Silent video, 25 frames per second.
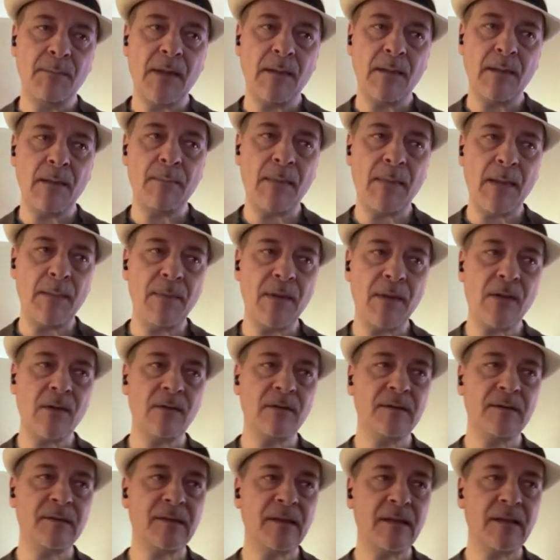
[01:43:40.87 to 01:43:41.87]
Or it may be going
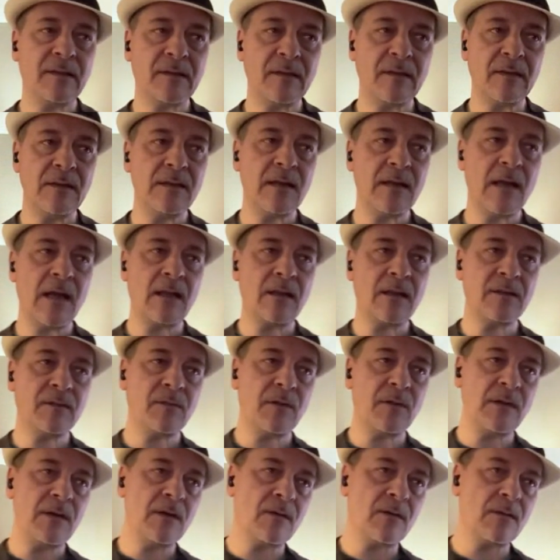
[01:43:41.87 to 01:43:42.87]
to say, can you tell us
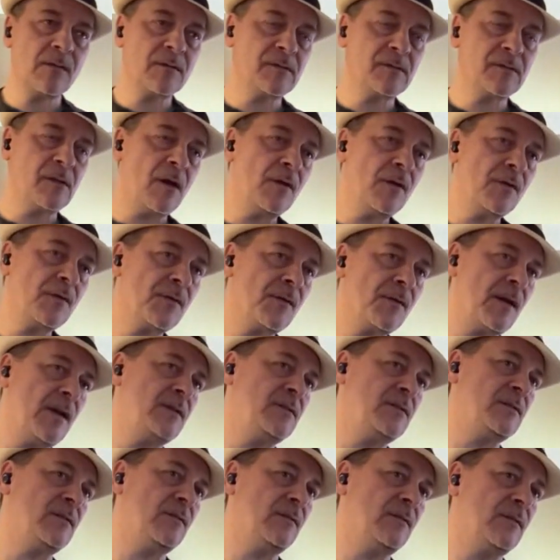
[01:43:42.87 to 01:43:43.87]
what your song
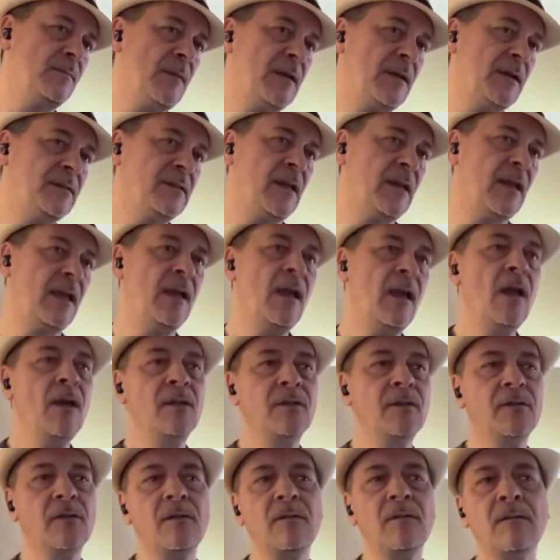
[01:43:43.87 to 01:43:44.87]
creation? You might say,
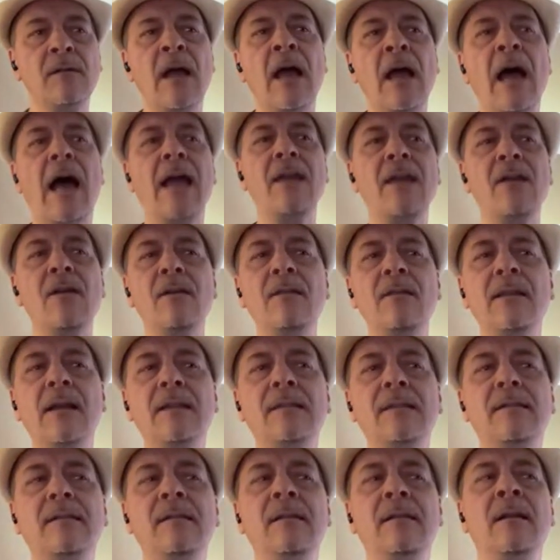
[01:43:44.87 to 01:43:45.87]
so I heard
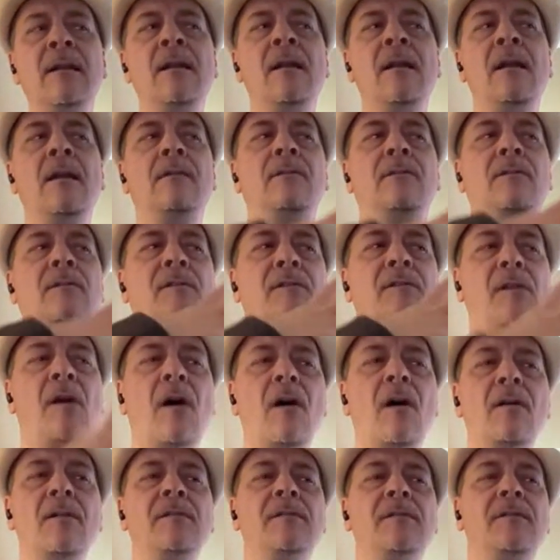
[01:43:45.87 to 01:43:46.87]
that
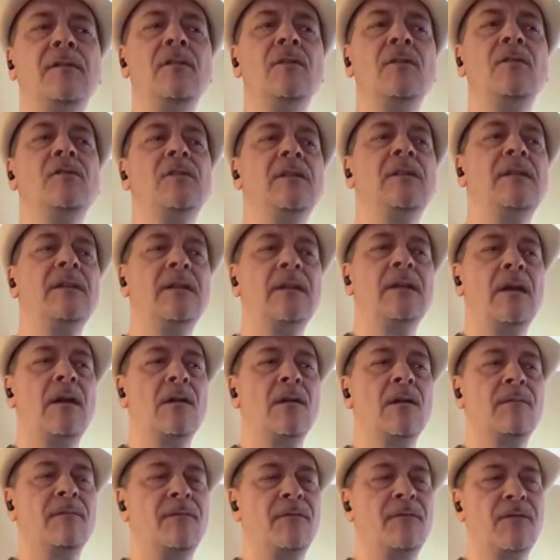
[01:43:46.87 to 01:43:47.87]
songs usually
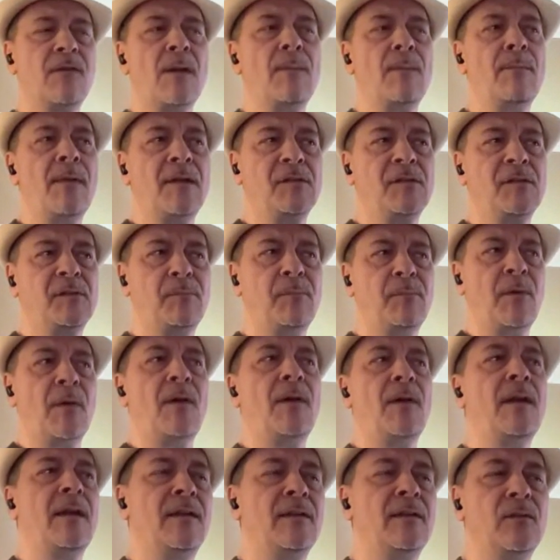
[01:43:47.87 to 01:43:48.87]
are from
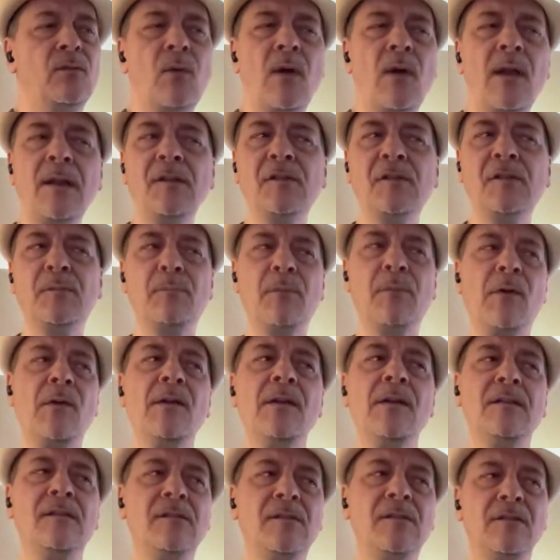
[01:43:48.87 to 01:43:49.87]
experience. What
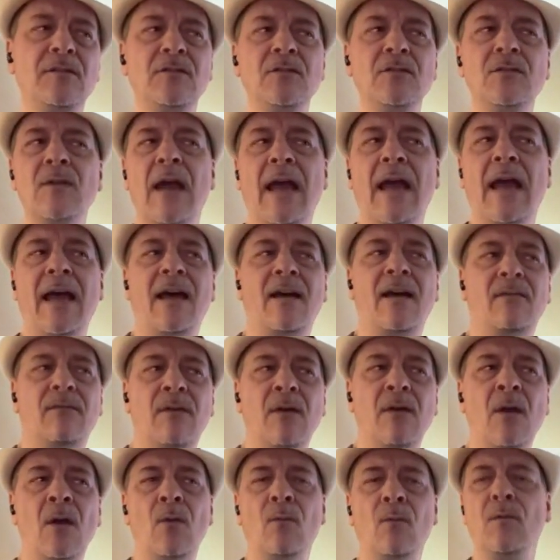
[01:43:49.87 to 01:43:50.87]
experience did you have
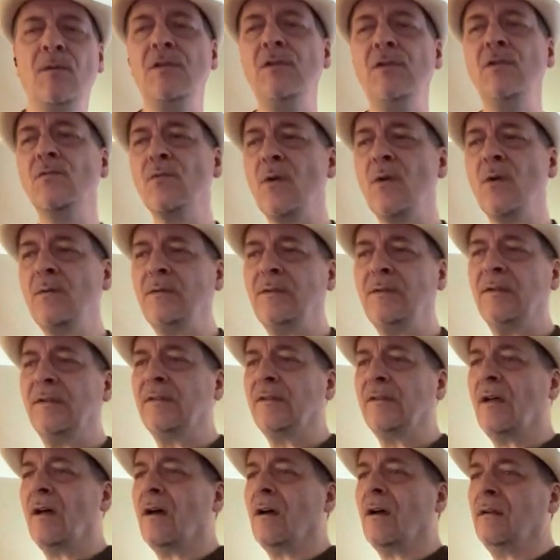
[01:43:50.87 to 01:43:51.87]
when you wrote the
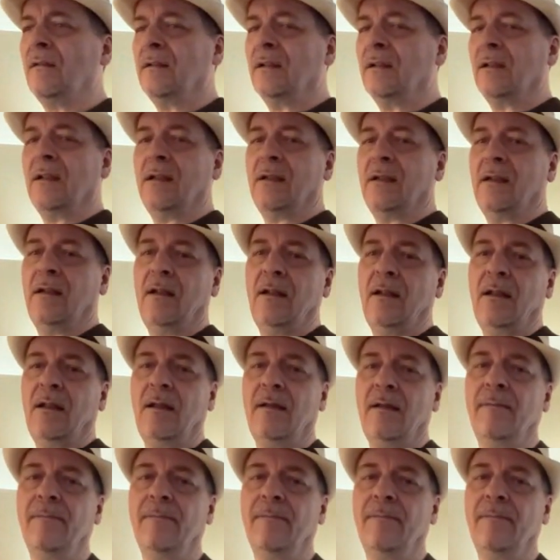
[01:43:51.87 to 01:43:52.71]
song? Da, da, da, da, da.